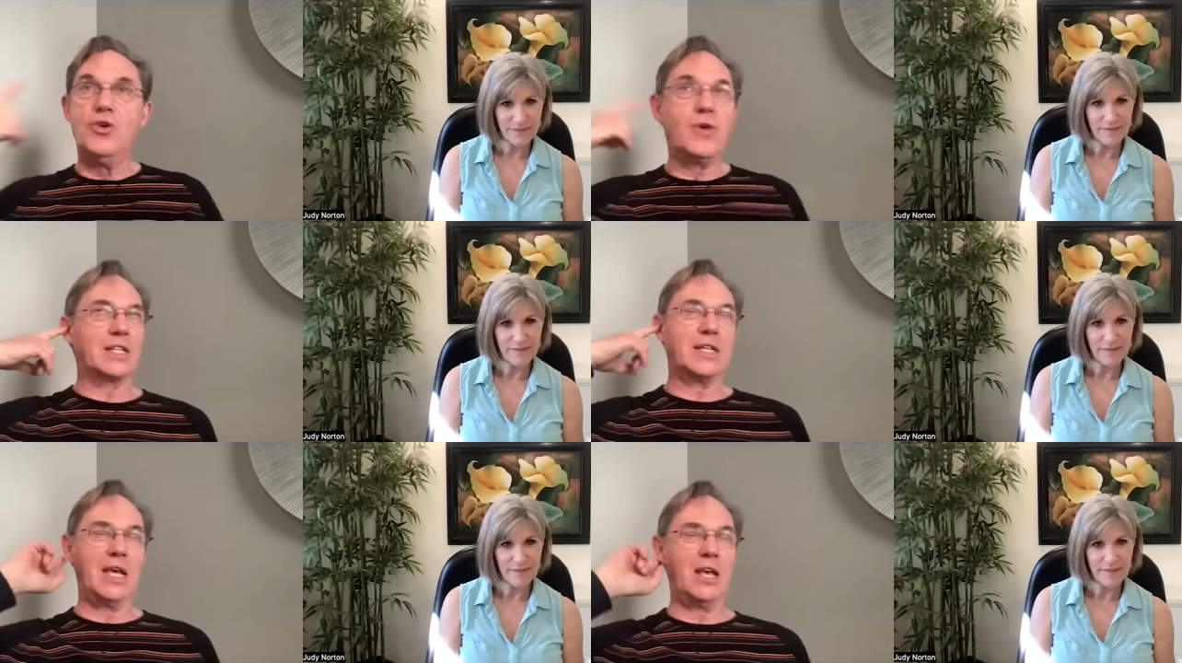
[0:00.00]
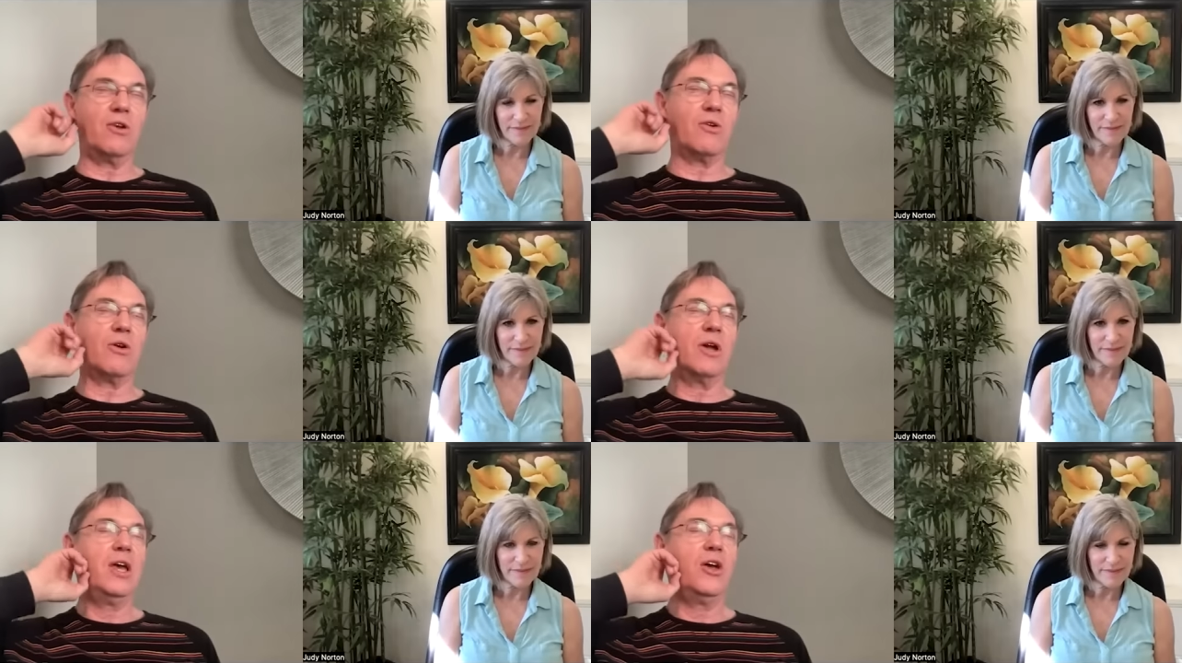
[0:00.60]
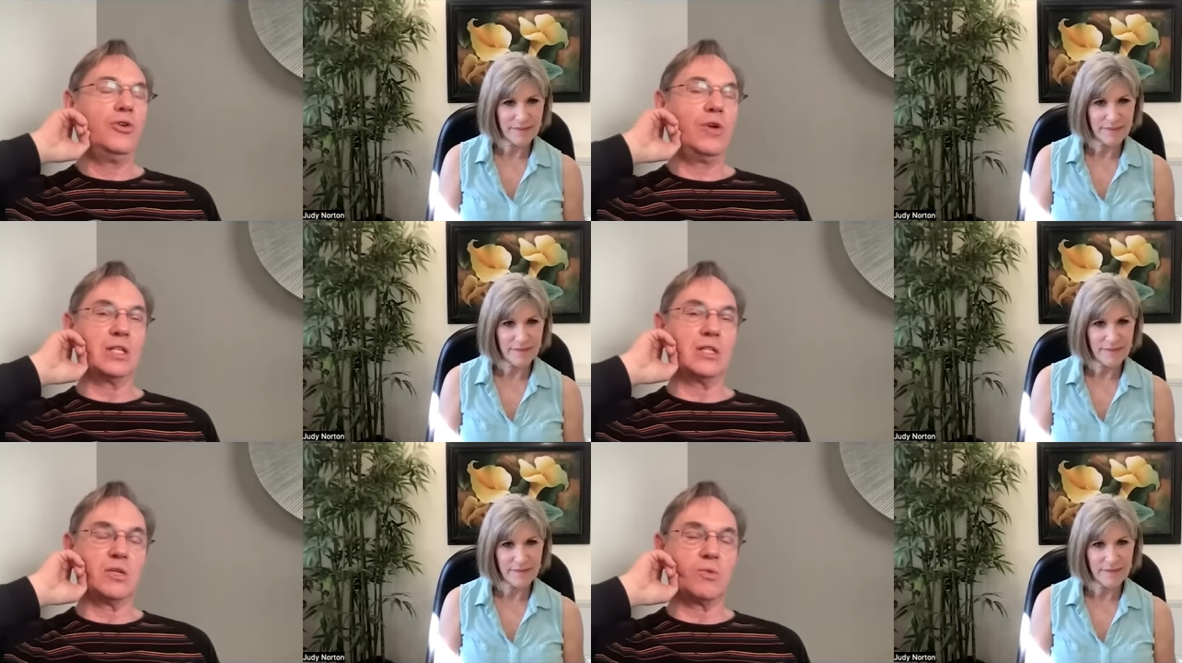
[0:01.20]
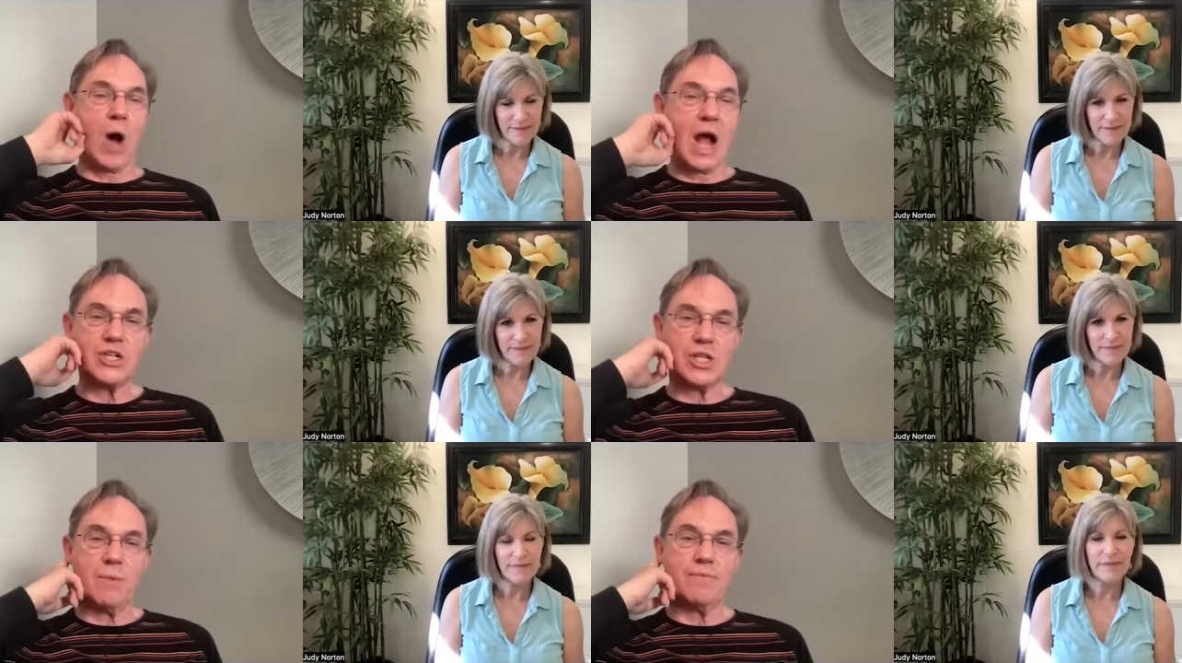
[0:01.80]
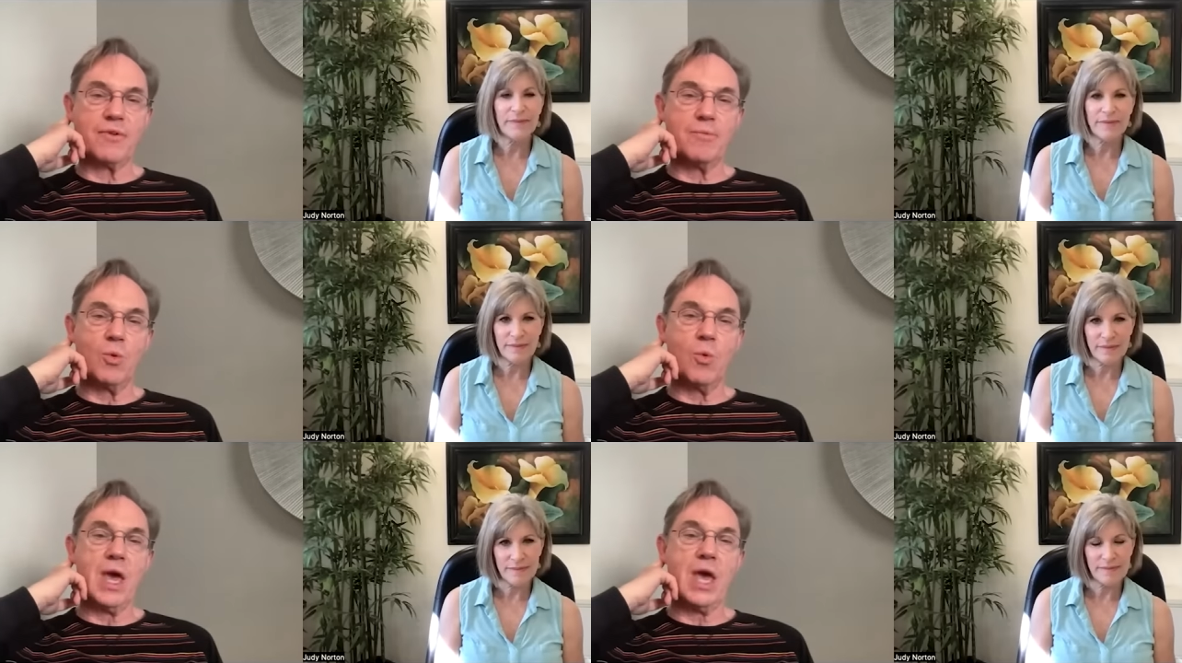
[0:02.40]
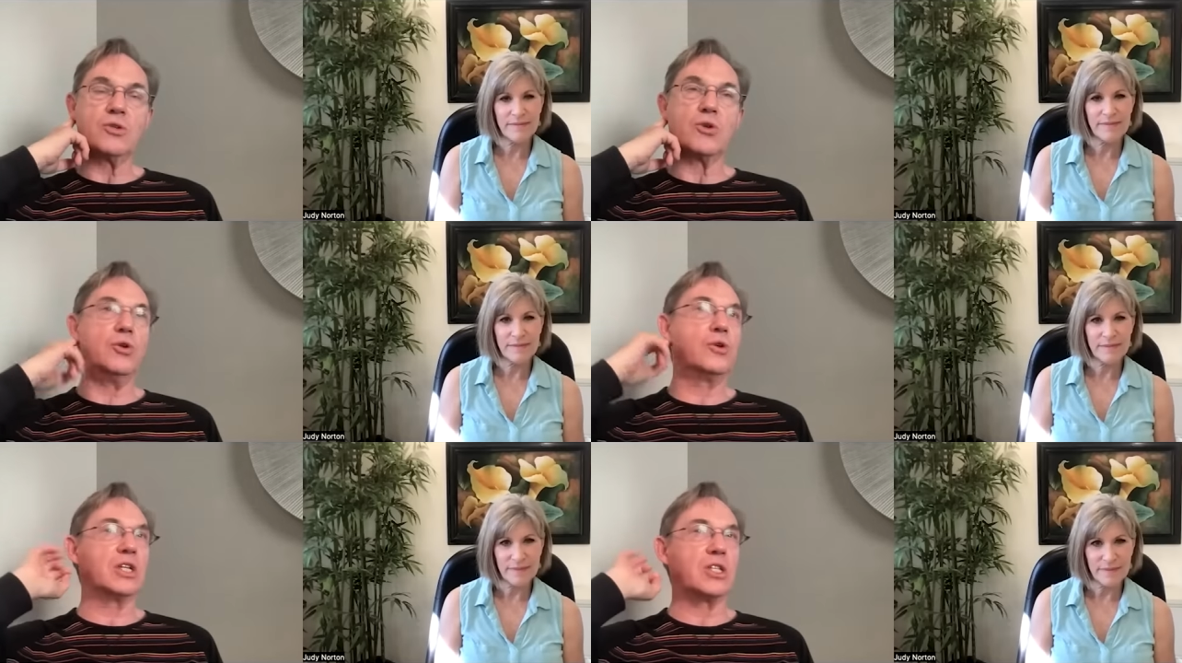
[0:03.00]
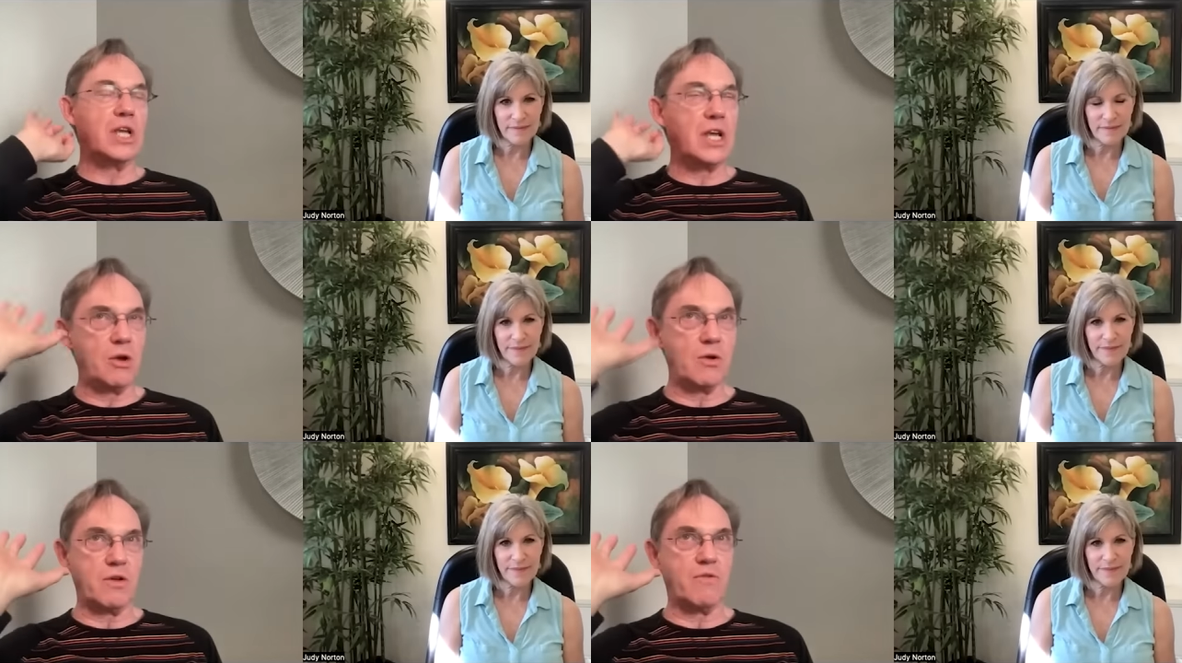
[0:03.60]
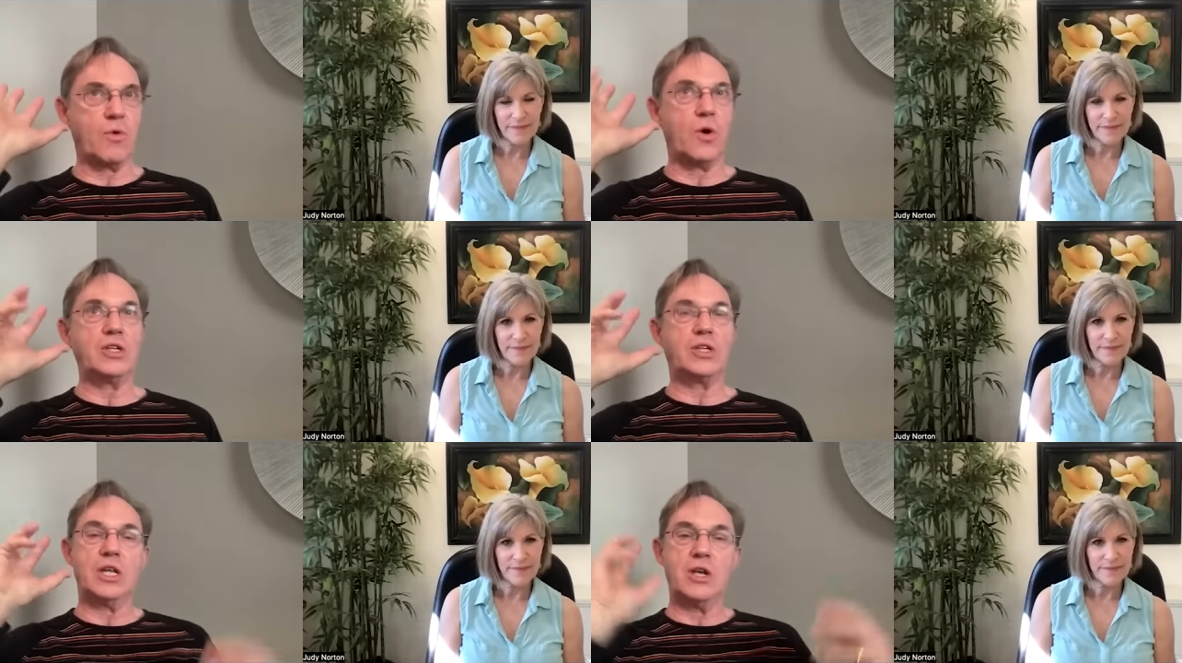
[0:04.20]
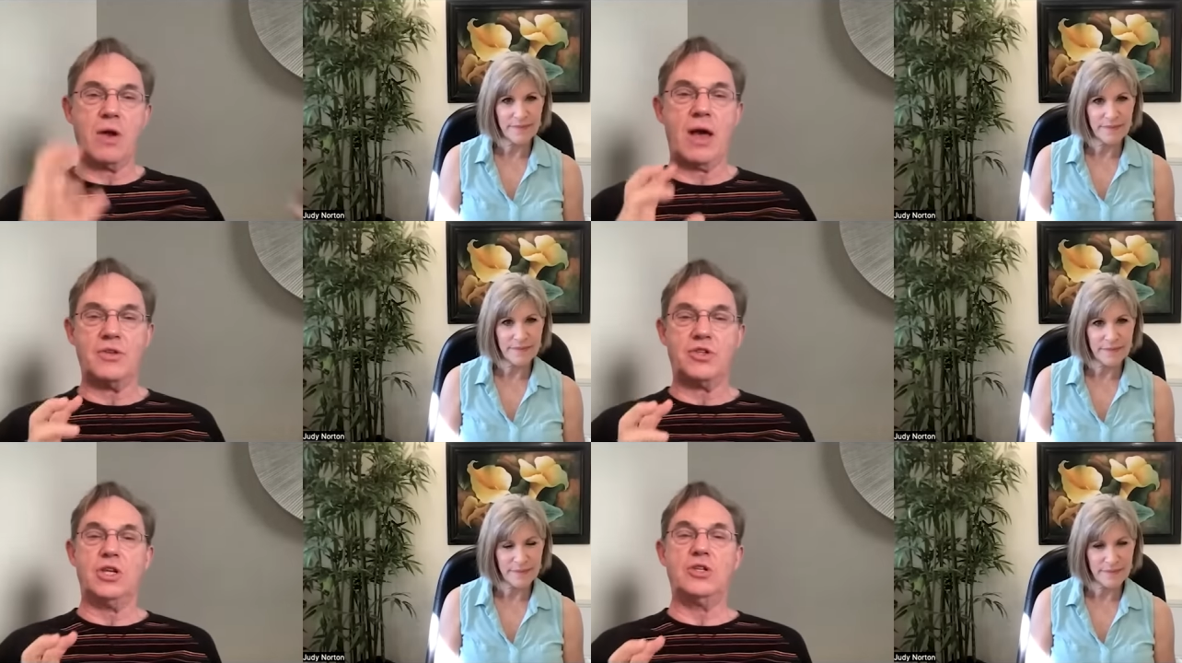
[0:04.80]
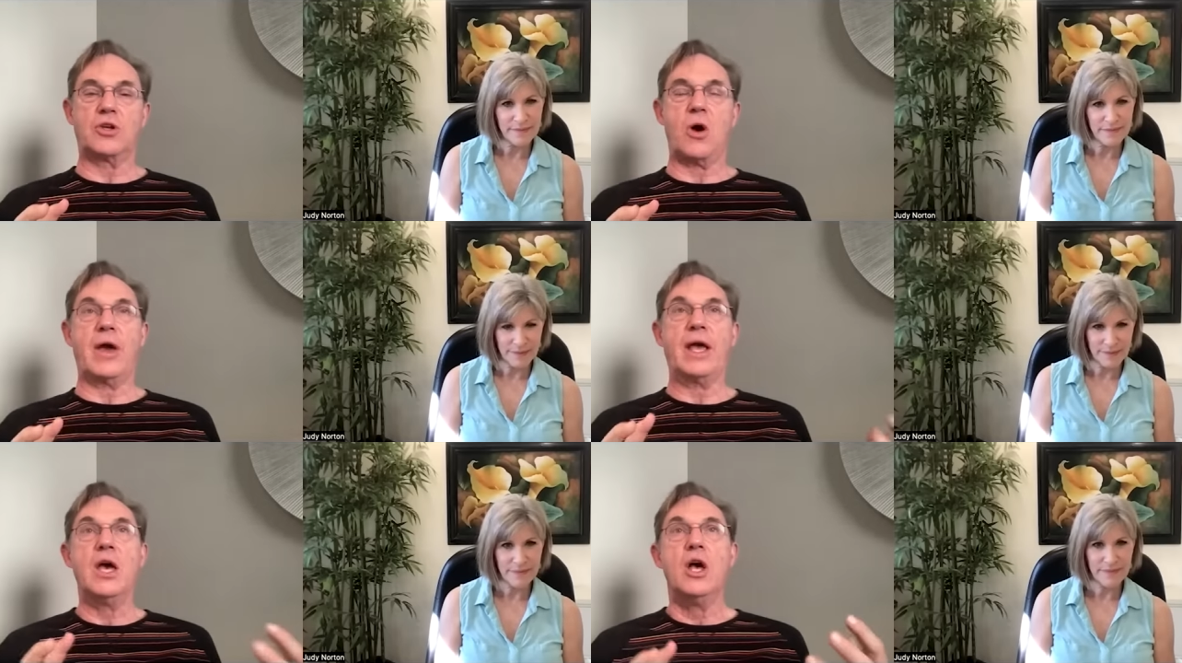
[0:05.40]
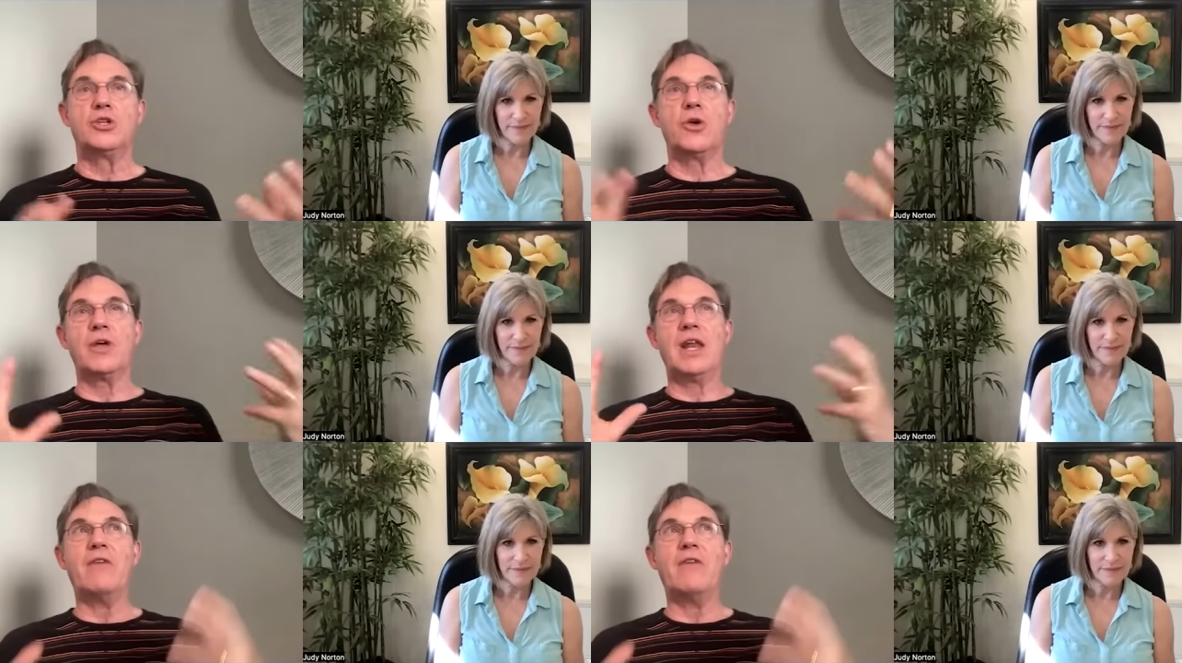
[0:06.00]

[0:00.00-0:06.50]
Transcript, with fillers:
Speaker 1: you get to hear you get to watch them from the wings or you get to hear their voice and hear how the scene's going so that